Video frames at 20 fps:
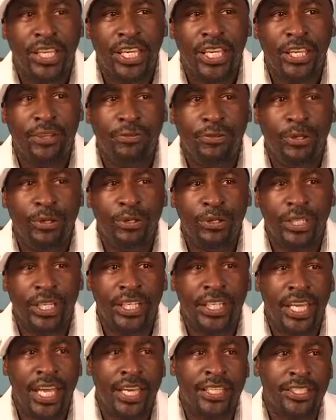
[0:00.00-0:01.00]
If you look
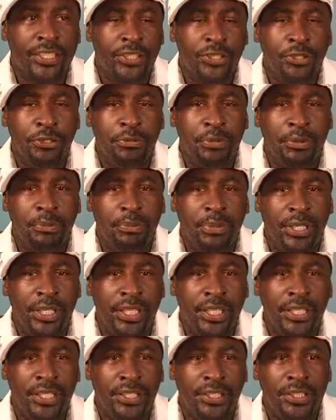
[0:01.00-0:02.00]
at it as a human
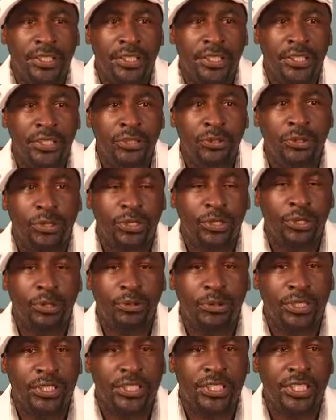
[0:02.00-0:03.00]
being, you can
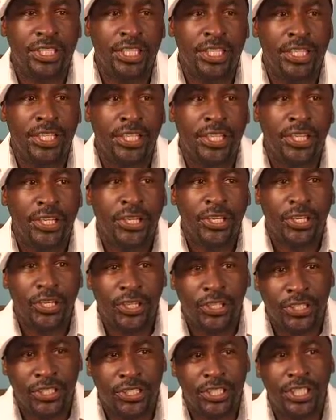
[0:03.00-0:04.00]
only see
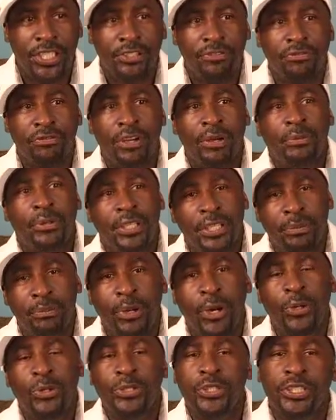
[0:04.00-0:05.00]
it from an
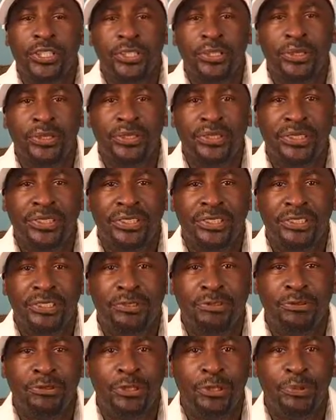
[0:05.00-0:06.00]
emotional
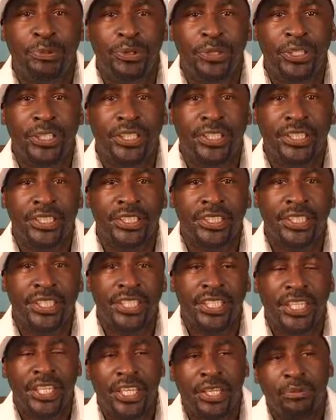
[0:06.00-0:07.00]
viewpoint.
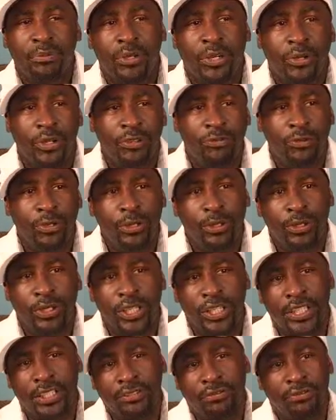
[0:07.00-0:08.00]
But if you
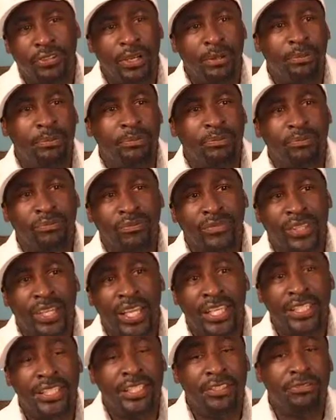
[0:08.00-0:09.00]
look at it from
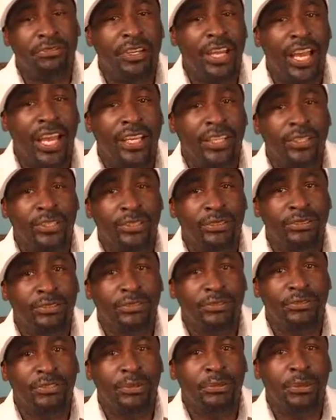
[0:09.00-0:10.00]
a different angle,
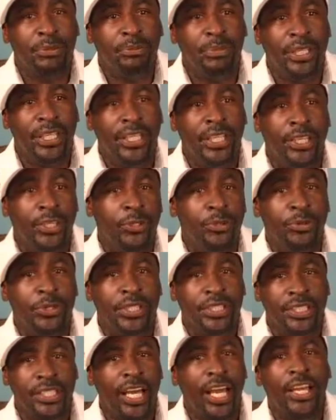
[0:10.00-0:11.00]
from a being who
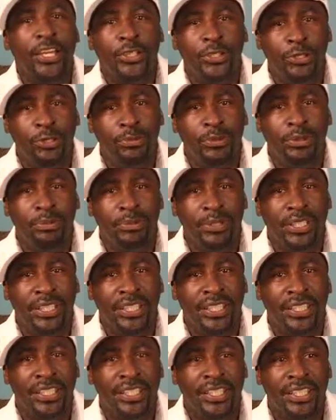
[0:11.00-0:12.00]
is not a human
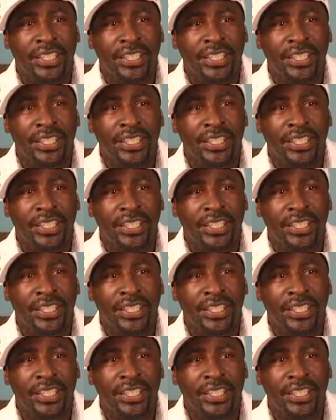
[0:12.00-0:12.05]
being,